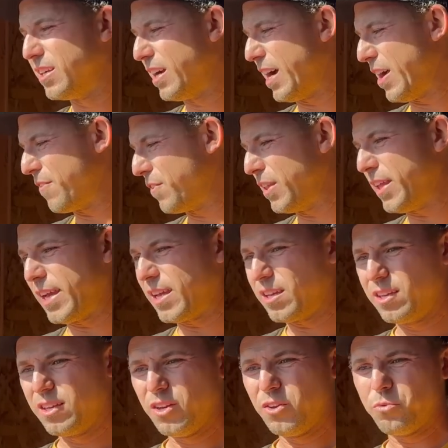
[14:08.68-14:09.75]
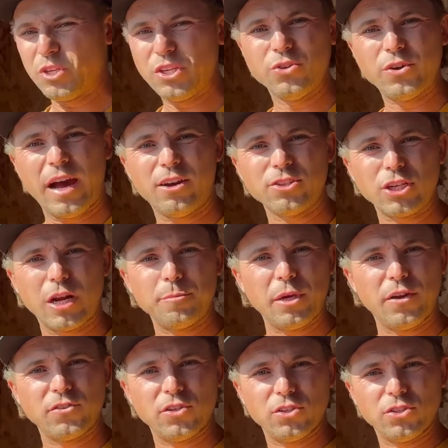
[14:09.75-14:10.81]
I feel like when you do a house wrap, you
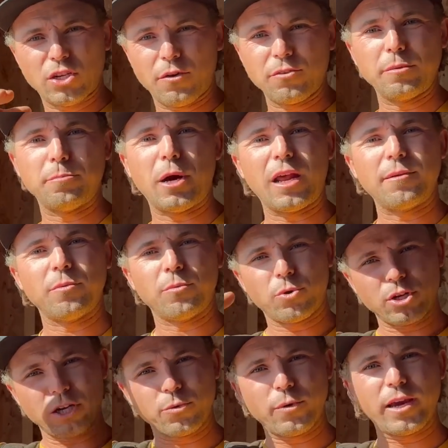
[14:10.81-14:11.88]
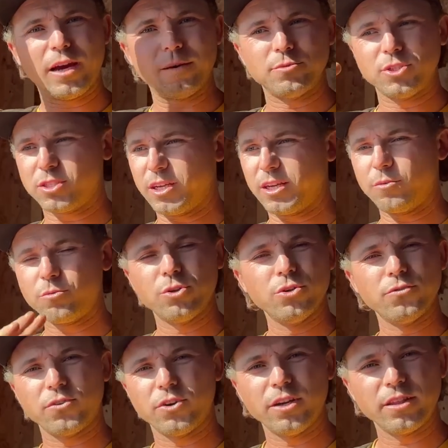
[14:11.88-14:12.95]
have to start with the bottom and work your way up, just like a
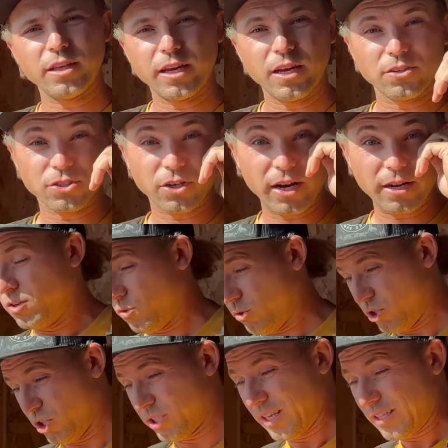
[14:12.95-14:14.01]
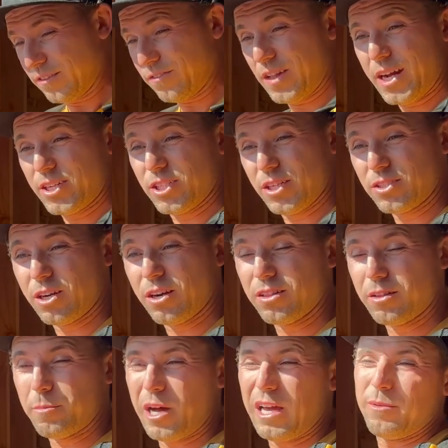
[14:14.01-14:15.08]
roof or anything else, right? Or just like the flashing, start at
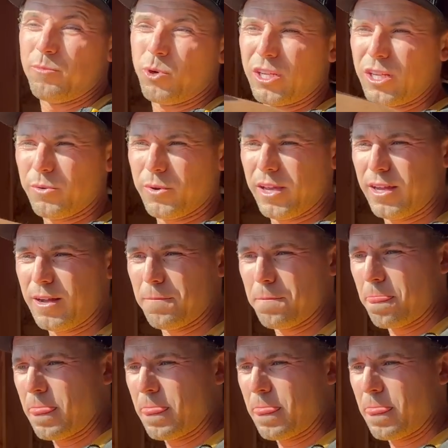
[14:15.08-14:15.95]
the bottom, work your way up.